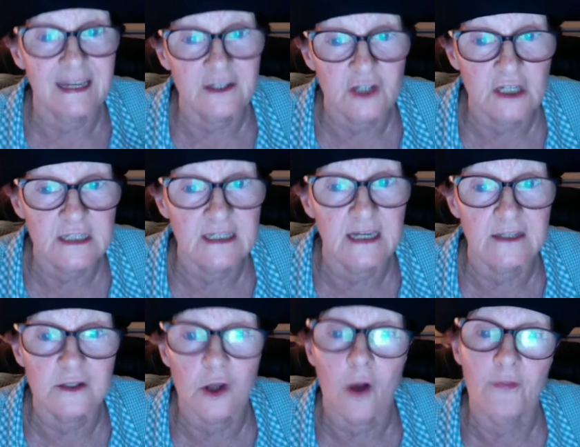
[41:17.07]
she did
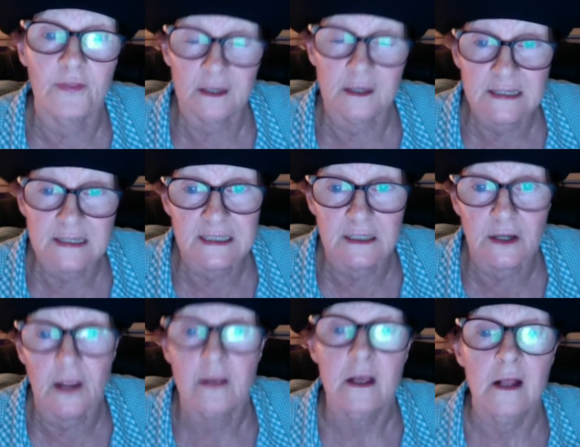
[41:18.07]
not
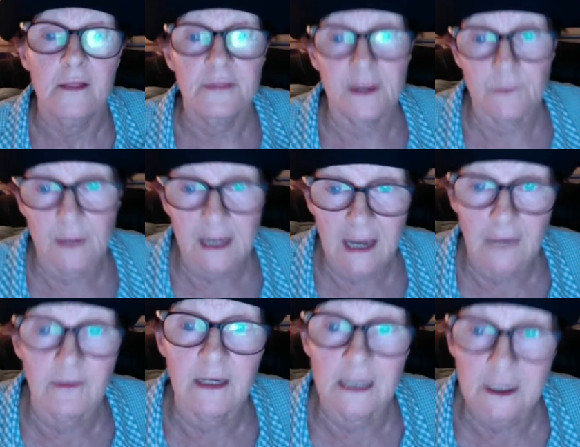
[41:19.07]
consider there were
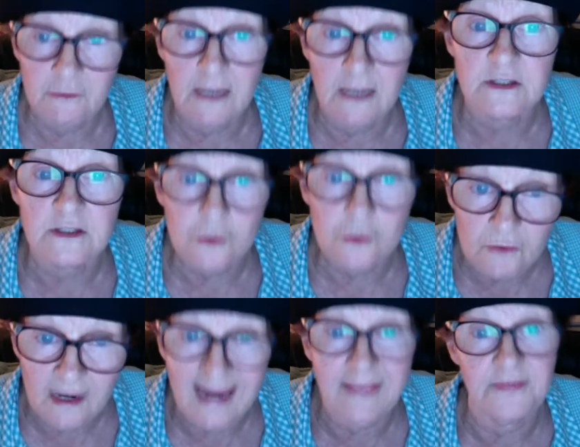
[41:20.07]
currently grounds to
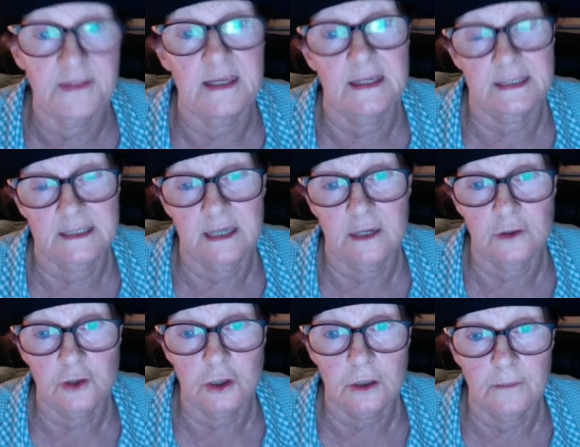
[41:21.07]
grant the
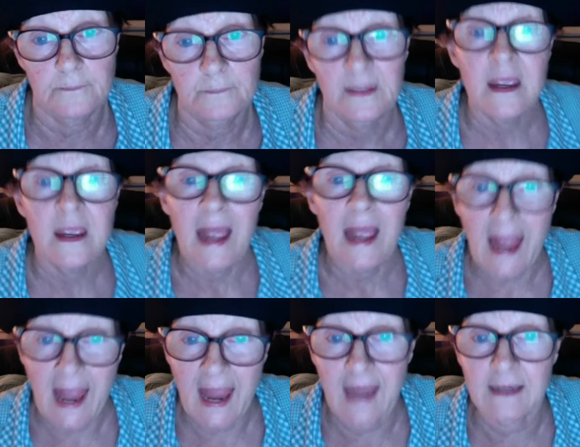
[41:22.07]
extension.
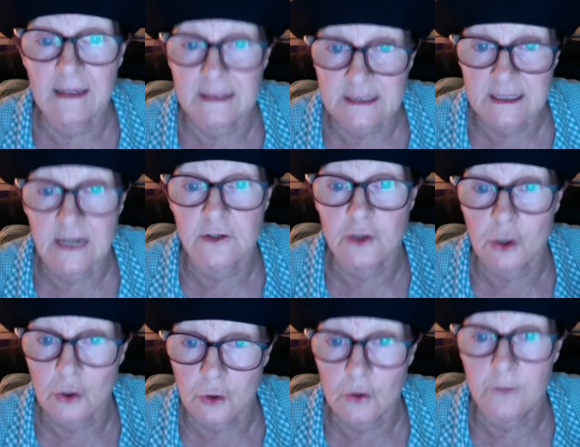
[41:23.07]
An
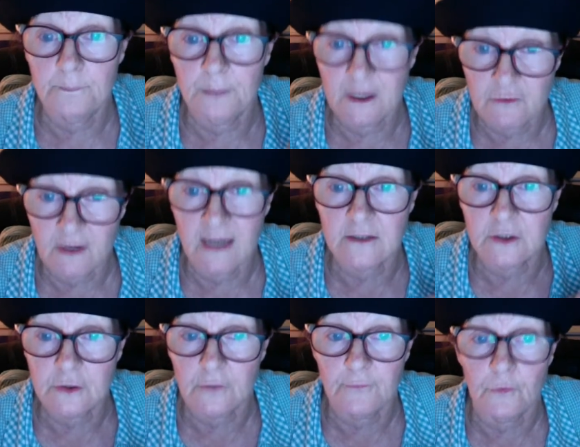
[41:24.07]
extension could be
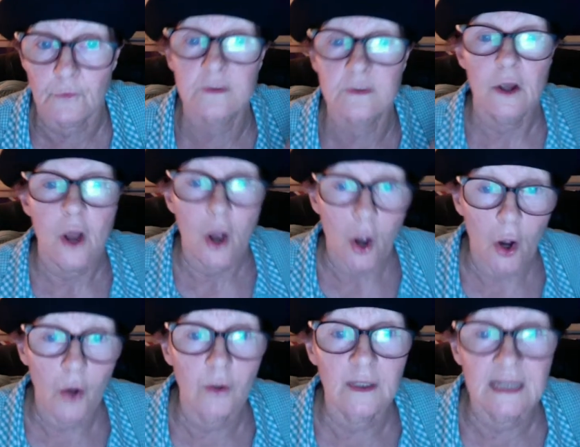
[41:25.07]
granted of the rules
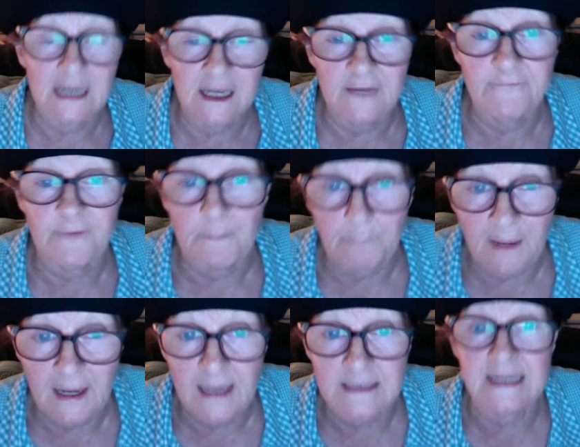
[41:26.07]
only if a
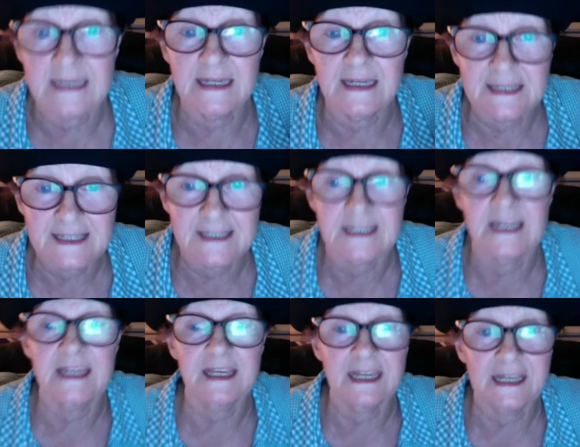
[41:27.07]
party is
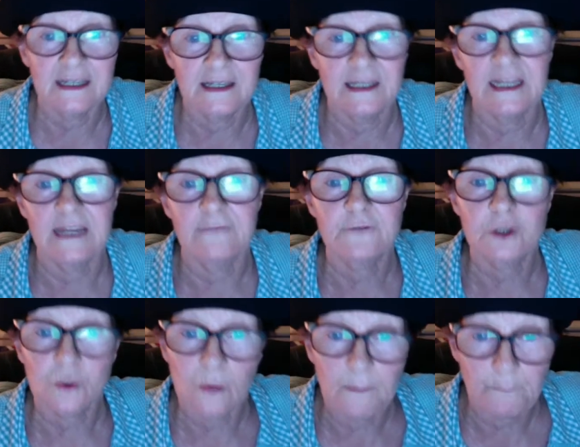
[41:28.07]
seeking leave
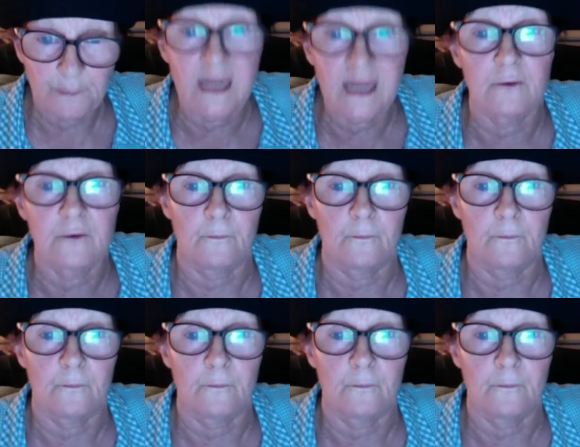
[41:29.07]
to appeal